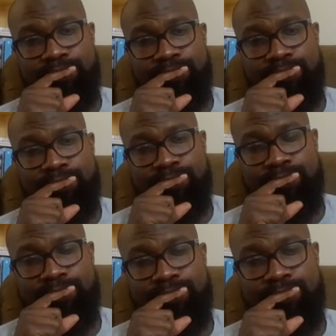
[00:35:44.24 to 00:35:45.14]

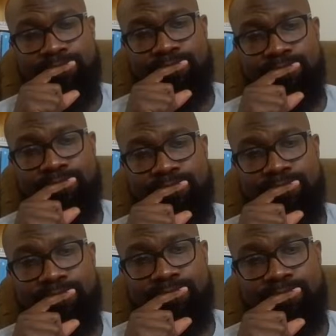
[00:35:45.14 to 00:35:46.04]

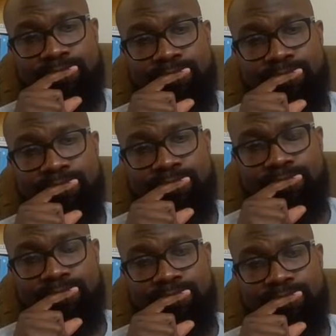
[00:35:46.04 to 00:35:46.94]

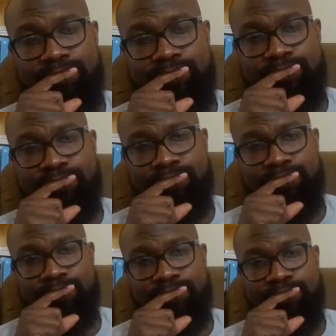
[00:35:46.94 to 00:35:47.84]

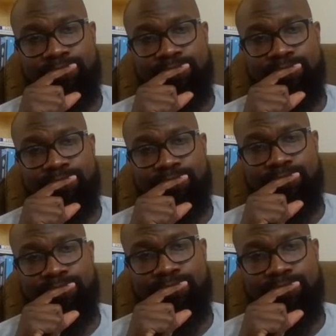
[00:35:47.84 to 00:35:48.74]

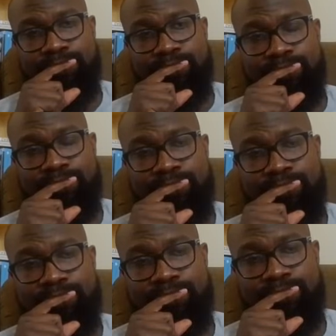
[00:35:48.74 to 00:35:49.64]

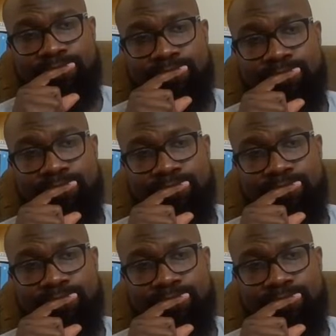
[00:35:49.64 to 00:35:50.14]
(not speaking)